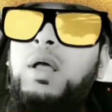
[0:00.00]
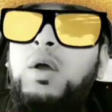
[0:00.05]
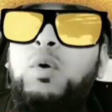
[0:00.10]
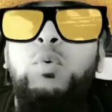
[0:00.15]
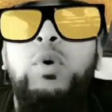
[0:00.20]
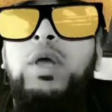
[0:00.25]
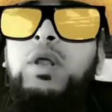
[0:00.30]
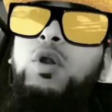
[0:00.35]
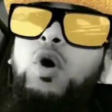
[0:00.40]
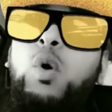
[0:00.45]

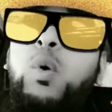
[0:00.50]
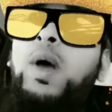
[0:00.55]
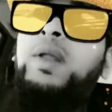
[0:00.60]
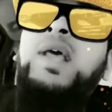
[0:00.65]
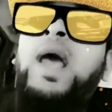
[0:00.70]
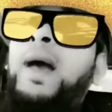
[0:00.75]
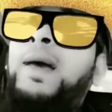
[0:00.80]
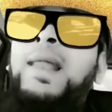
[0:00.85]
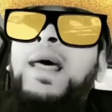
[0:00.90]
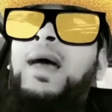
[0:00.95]
We know what
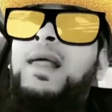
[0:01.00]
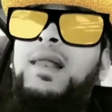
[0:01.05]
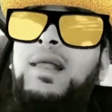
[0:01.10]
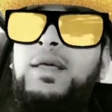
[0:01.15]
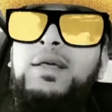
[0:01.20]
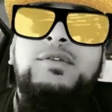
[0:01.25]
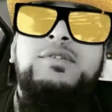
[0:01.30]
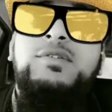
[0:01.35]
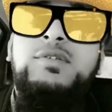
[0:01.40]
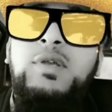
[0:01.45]
halal
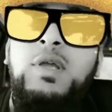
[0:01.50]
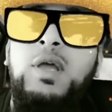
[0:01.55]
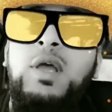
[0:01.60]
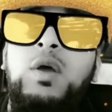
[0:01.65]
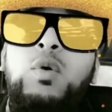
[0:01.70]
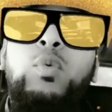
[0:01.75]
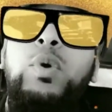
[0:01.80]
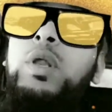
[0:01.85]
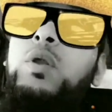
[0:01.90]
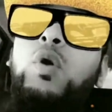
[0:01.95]
is.
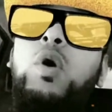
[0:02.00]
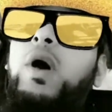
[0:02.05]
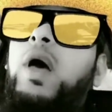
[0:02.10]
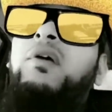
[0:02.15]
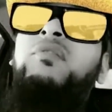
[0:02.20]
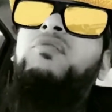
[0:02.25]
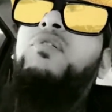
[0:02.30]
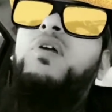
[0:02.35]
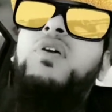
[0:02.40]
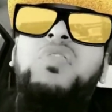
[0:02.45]
We know
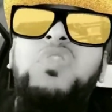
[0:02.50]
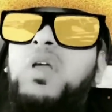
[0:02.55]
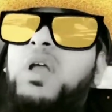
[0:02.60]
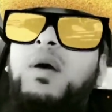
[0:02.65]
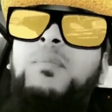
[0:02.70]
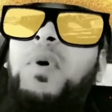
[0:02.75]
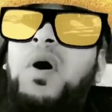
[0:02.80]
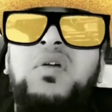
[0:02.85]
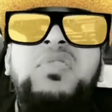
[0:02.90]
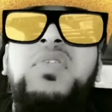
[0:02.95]
everything
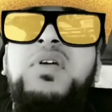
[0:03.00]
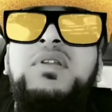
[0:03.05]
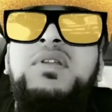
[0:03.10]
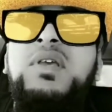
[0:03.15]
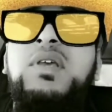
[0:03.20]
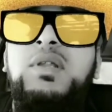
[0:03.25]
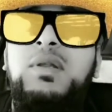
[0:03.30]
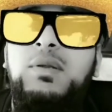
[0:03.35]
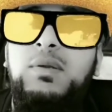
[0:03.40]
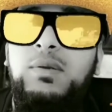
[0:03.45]
about the
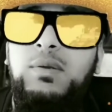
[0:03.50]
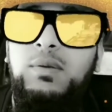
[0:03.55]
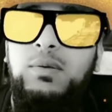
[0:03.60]
deen.